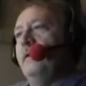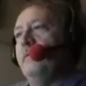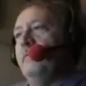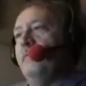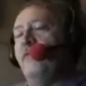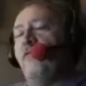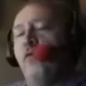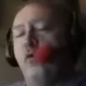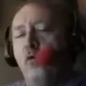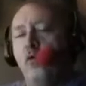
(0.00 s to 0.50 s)

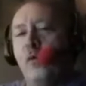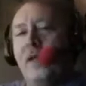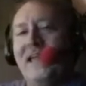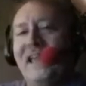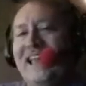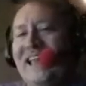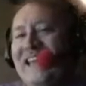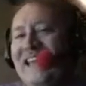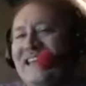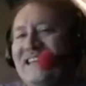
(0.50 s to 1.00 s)
Before we
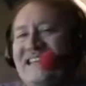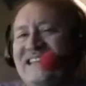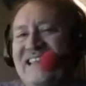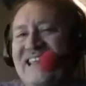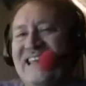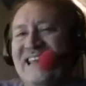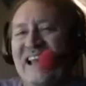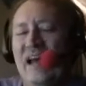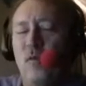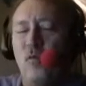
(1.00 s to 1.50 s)
get into
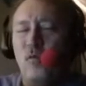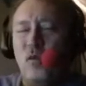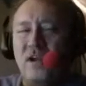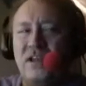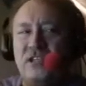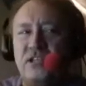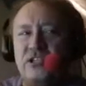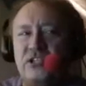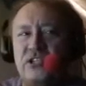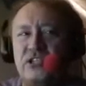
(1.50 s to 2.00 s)
that, I
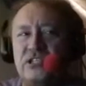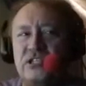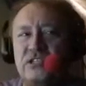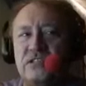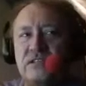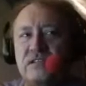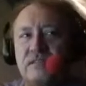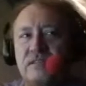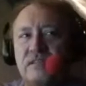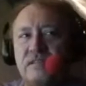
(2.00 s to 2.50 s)
want to just
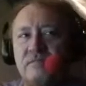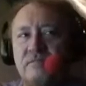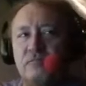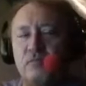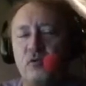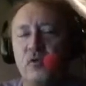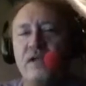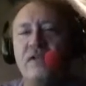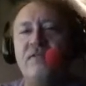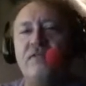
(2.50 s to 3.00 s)

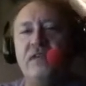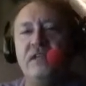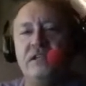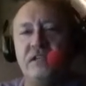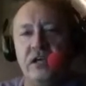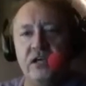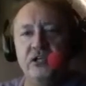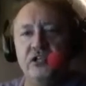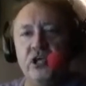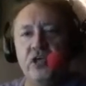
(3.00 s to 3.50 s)
briefly
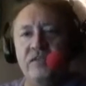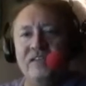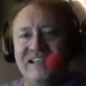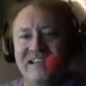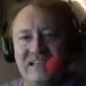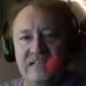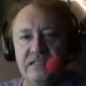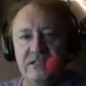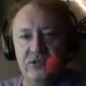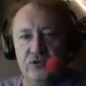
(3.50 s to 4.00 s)
touch on the
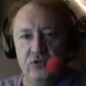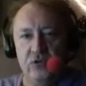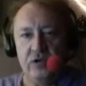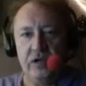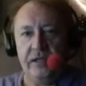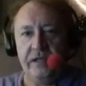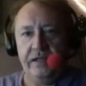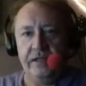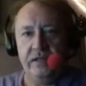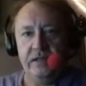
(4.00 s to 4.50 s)

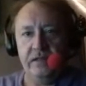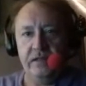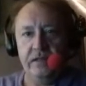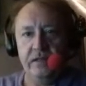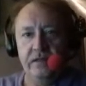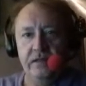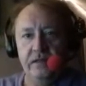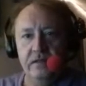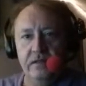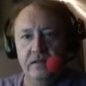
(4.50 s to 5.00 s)
history
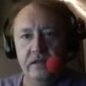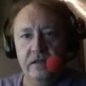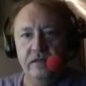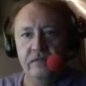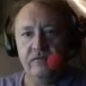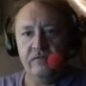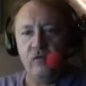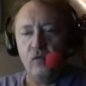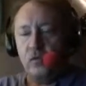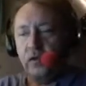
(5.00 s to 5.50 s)
of
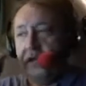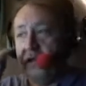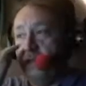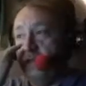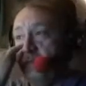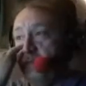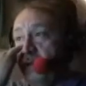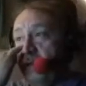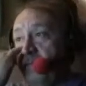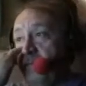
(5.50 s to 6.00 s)
the
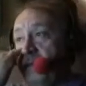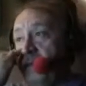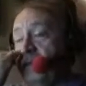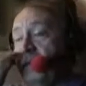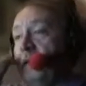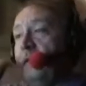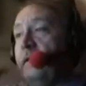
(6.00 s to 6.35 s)
14th Amendment.